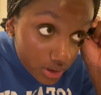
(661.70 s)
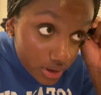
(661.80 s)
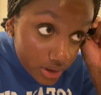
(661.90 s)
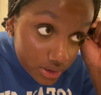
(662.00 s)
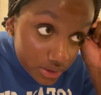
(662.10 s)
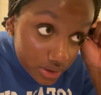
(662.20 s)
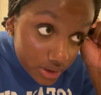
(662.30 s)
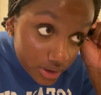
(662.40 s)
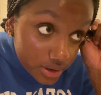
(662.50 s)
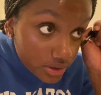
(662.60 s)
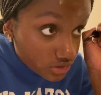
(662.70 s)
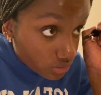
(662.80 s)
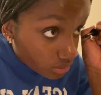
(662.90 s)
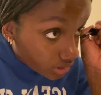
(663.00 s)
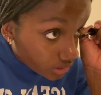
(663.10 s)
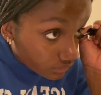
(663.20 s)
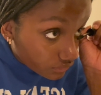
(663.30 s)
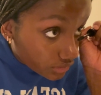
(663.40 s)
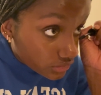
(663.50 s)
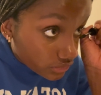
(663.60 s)
And yeah, so a lot of the
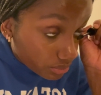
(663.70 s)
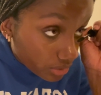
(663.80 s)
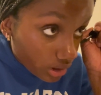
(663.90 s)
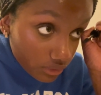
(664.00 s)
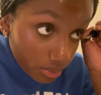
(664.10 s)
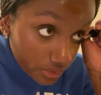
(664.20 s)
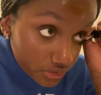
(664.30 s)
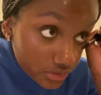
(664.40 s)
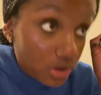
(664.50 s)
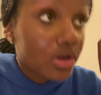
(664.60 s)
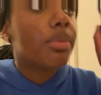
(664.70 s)
verses in Proverbs talk